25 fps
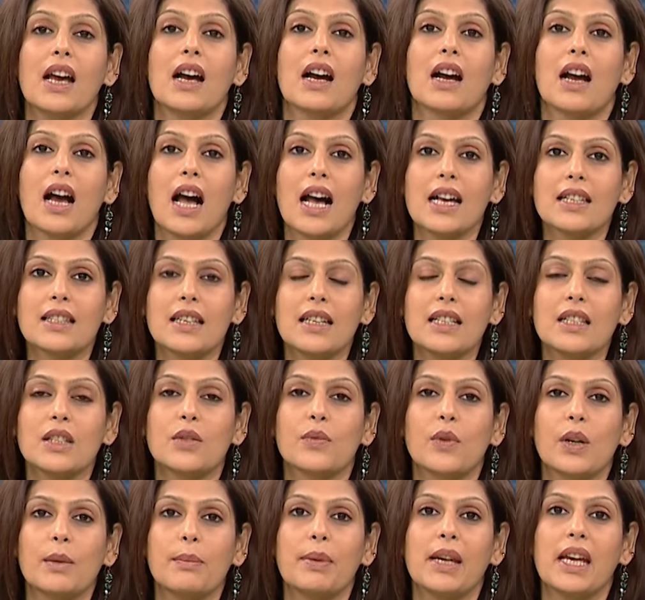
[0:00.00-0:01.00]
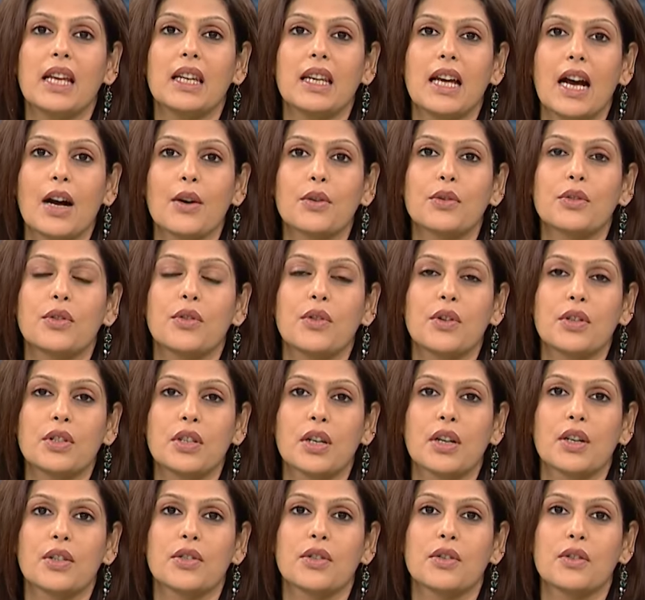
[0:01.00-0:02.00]
Gazans will be allowed to
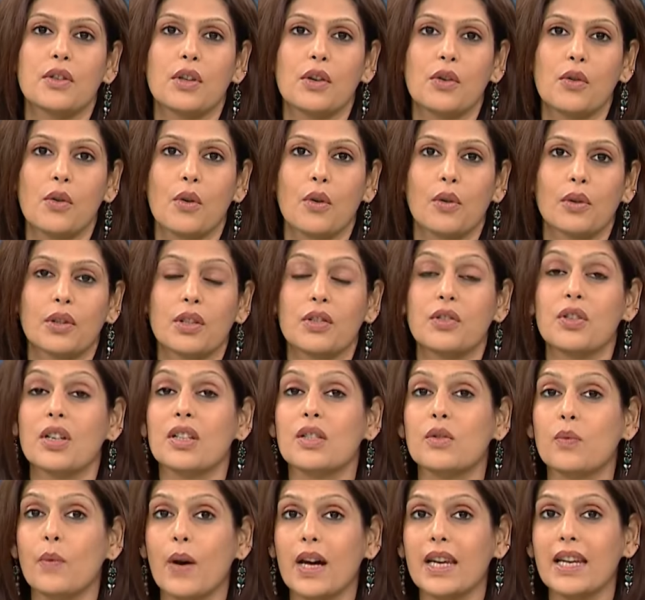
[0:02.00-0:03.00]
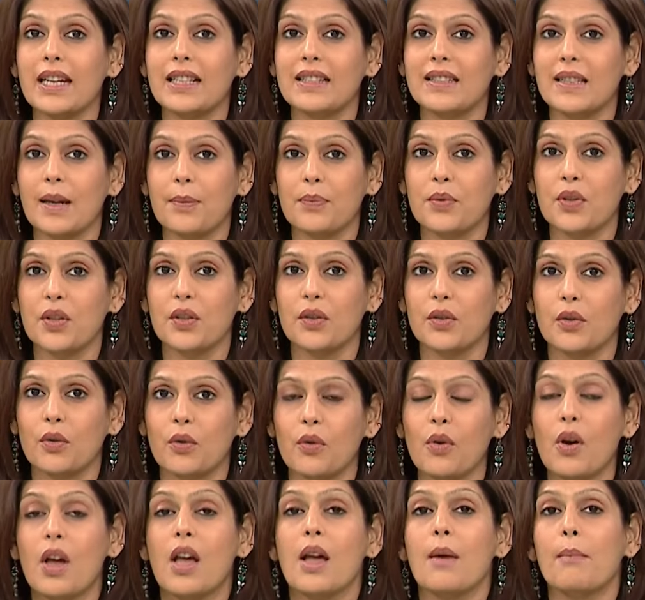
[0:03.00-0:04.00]
return to the north. Just one exception,
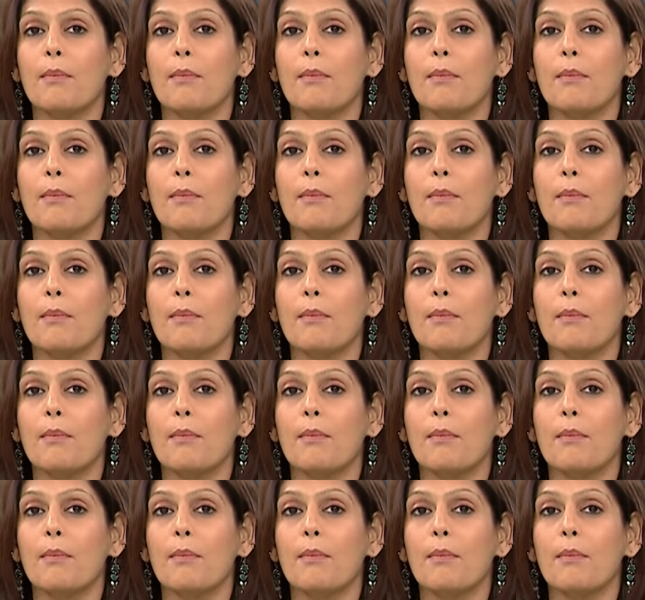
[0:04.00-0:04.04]
though.